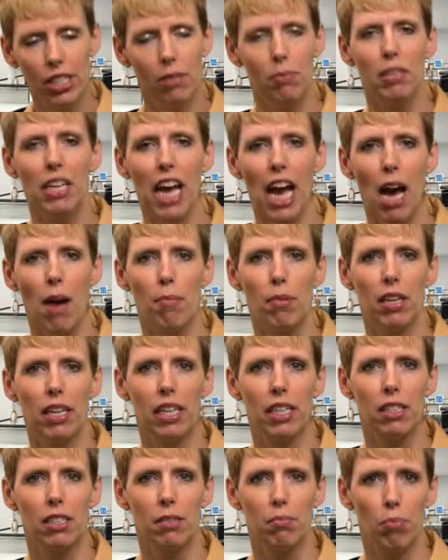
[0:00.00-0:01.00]
you to be
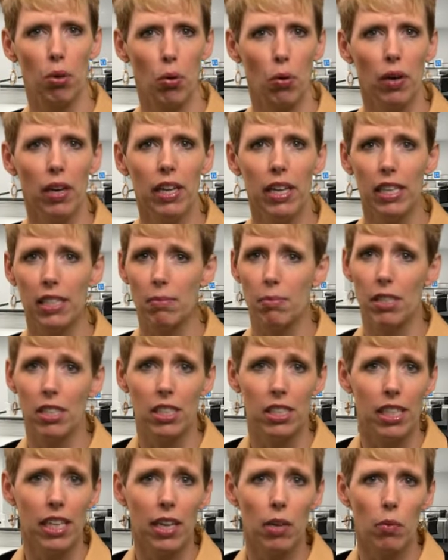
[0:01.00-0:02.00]
happily employed as much
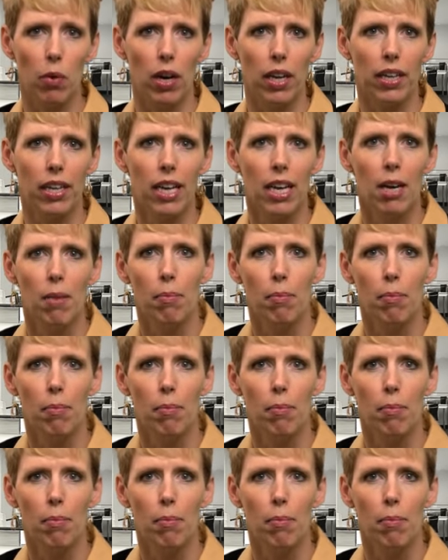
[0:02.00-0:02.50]
as anyone,